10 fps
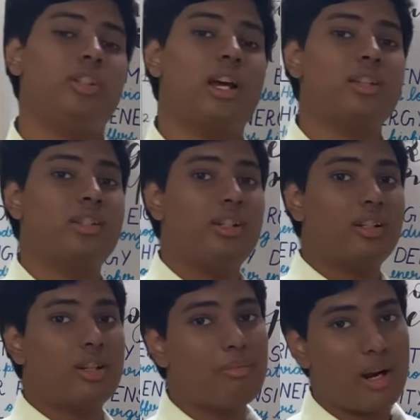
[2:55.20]
that's
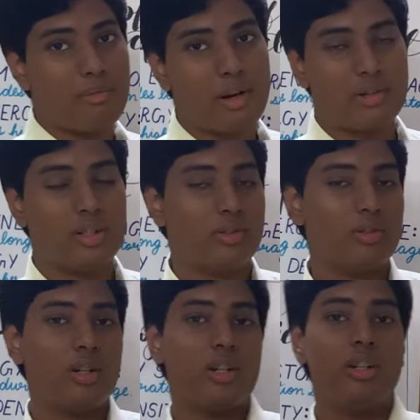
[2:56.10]
lithium ion batteries. So
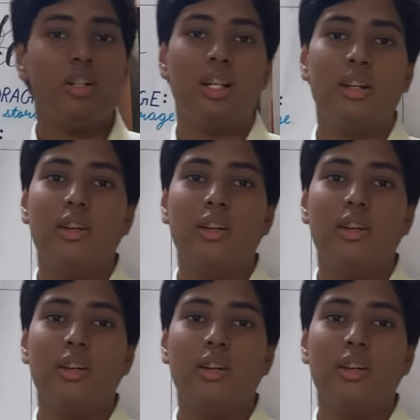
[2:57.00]
currently